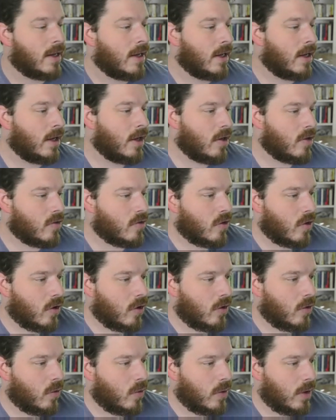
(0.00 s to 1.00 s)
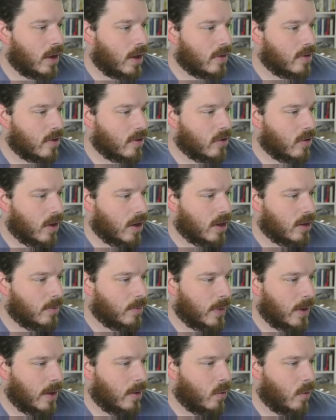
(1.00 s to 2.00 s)
So here's our trading
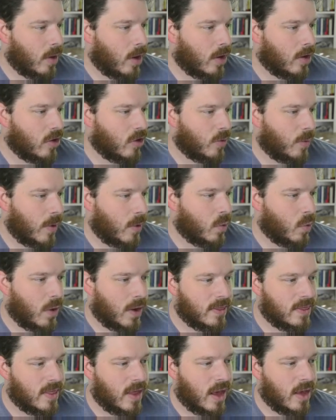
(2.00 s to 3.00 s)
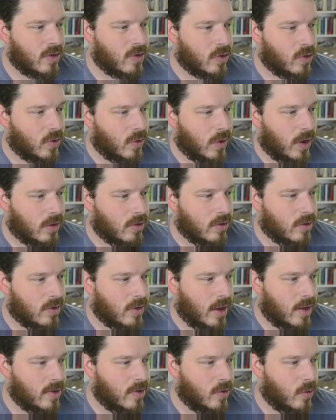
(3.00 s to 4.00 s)
pair. We're going to spend
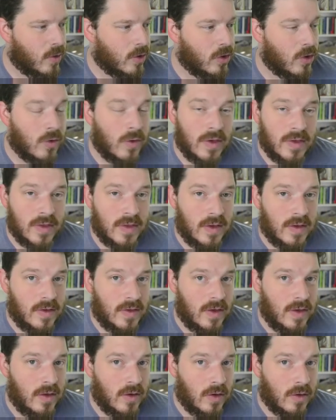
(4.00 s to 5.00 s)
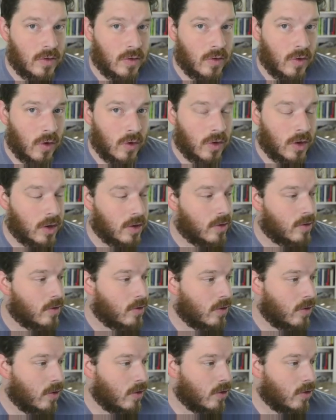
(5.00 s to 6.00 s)
1,291 USDT tokens
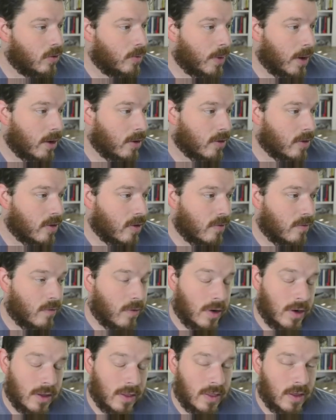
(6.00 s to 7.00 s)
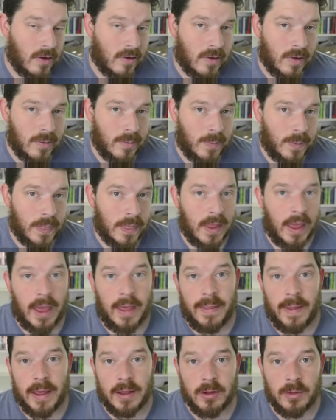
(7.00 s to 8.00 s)
to buy yourself 1 Ethereum. And
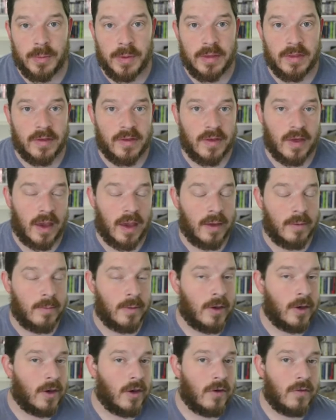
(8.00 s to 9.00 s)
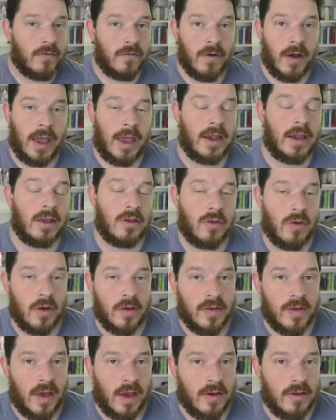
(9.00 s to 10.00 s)
that'll be the same for any
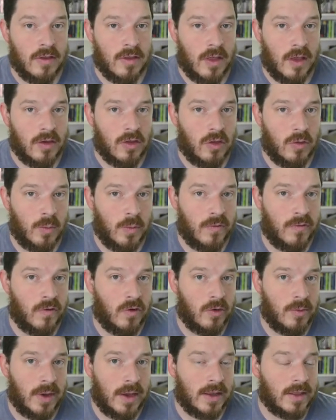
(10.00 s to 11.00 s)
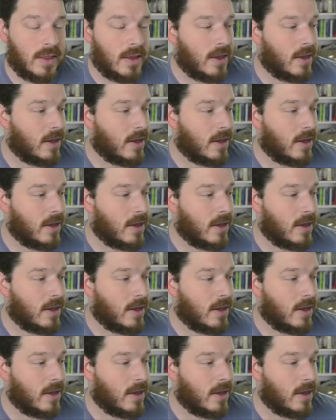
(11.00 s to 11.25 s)
transaction that you perform out there.